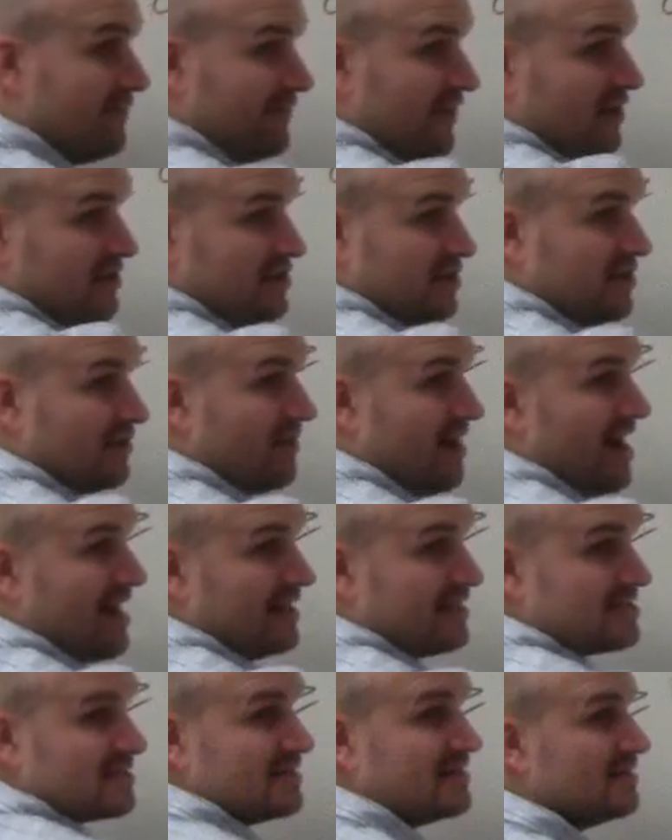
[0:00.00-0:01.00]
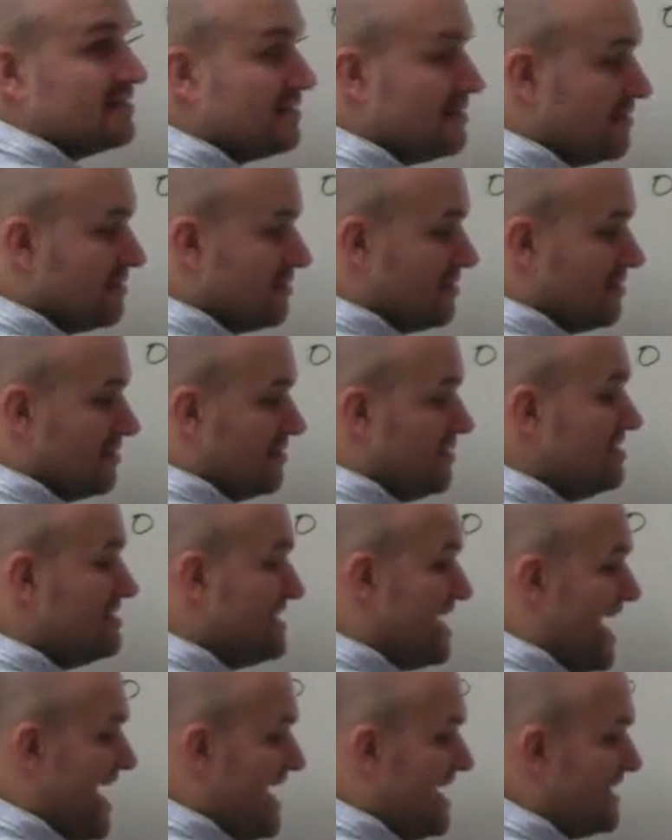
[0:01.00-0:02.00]
far to the right?
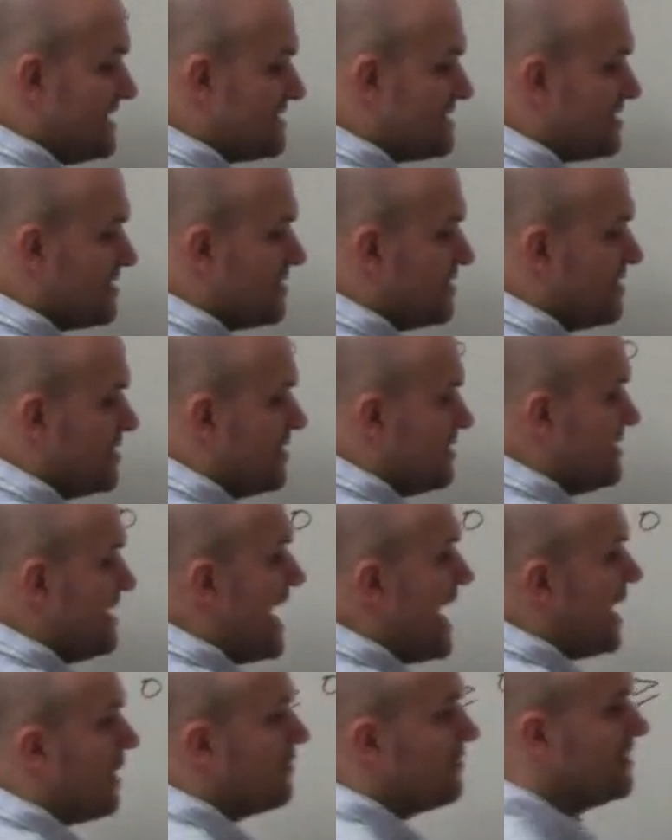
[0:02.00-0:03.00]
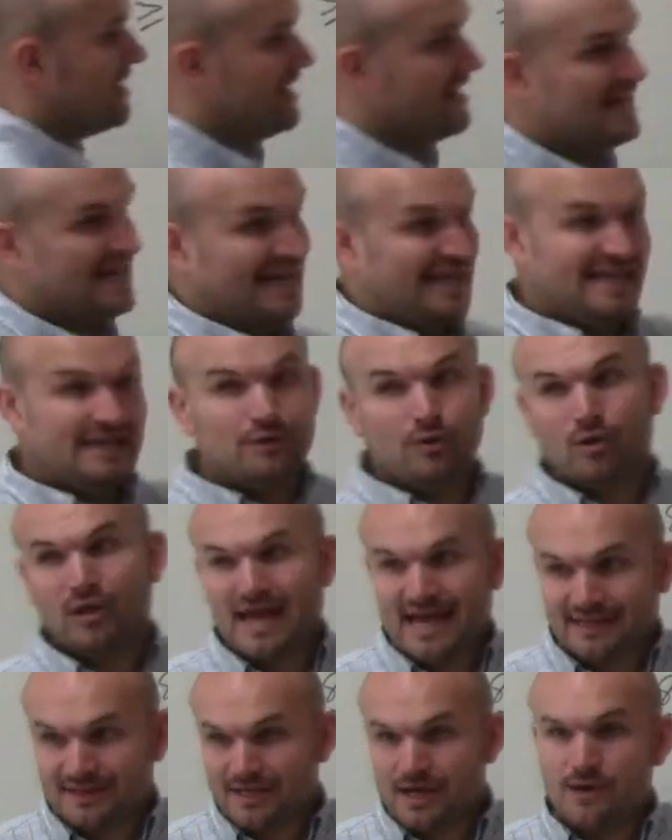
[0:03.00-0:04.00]
To 8. Now, can it equal
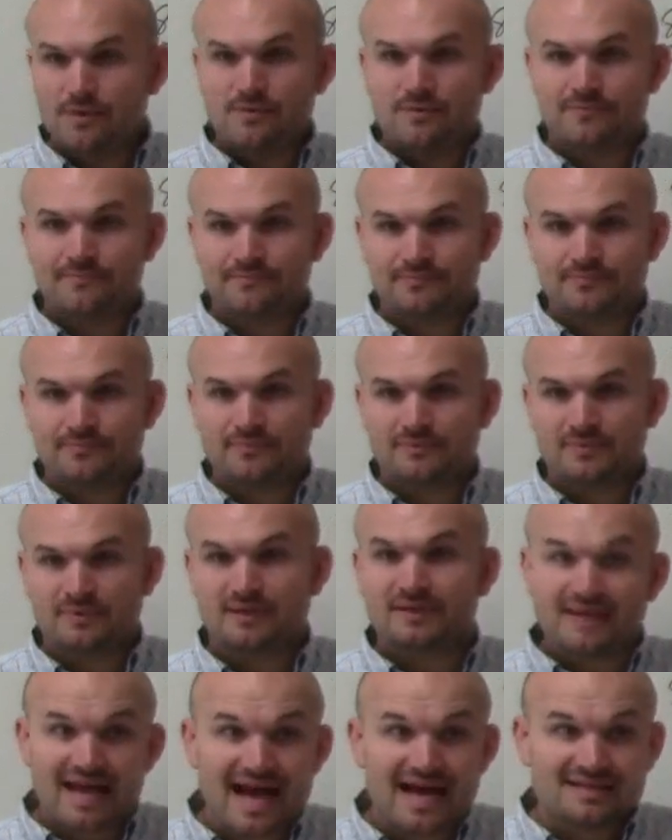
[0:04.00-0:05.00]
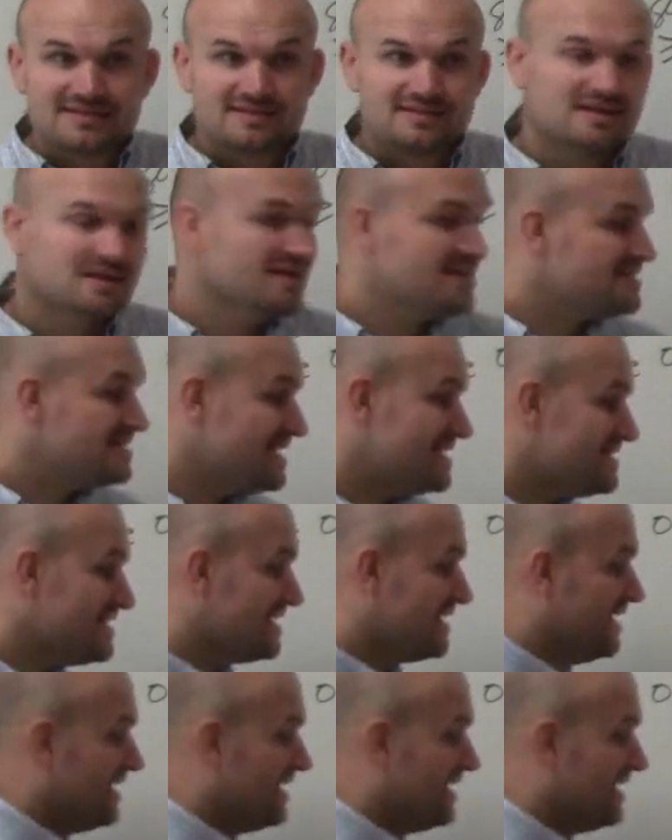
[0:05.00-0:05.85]
8, though? Yes. Since it